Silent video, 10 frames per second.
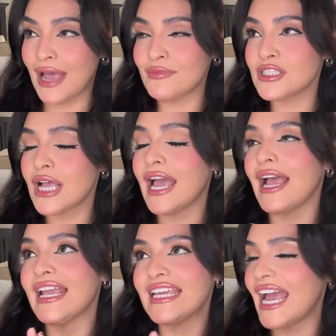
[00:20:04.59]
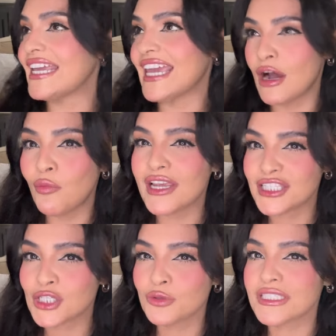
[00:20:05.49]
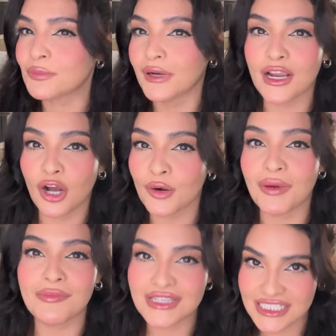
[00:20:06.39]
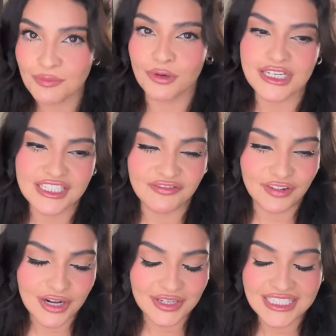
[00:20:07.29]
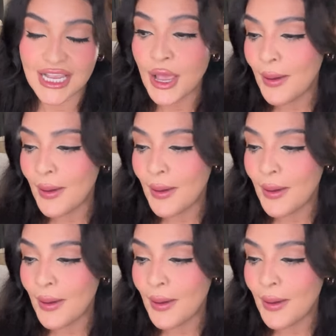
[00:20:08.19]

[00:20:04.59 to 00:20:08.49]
I can't wait to spray on my missing person fragrance.